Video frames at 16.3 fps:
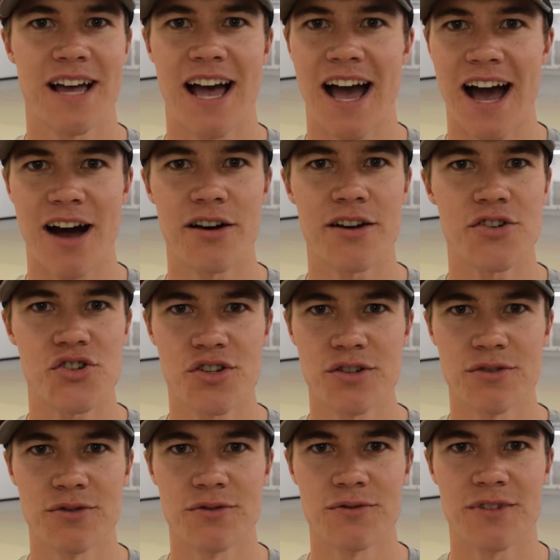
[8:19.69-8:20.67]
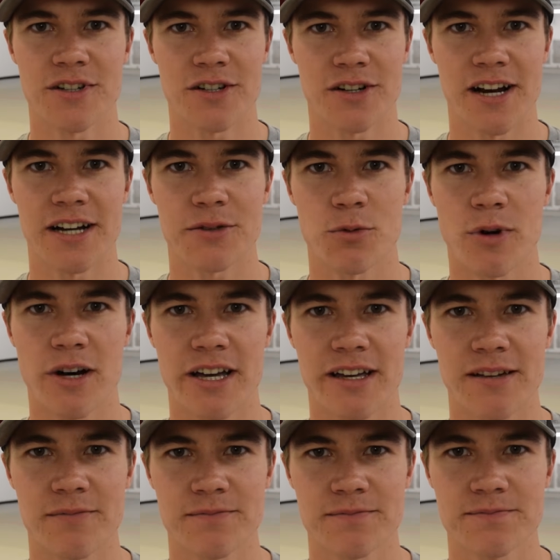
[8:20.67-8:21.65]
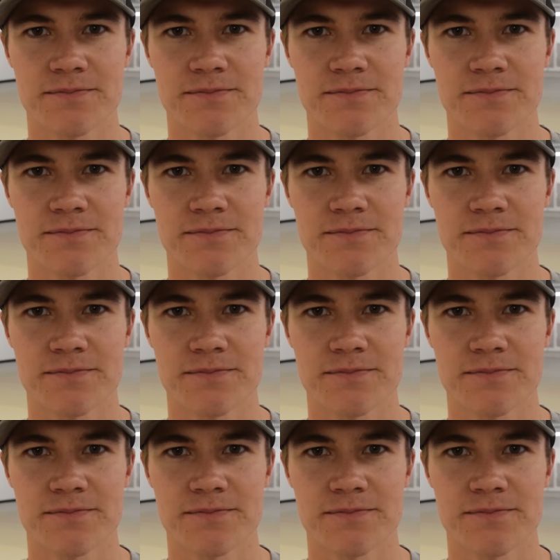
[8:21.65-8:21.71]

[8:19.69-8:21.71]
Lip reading: how to shoot the correct way.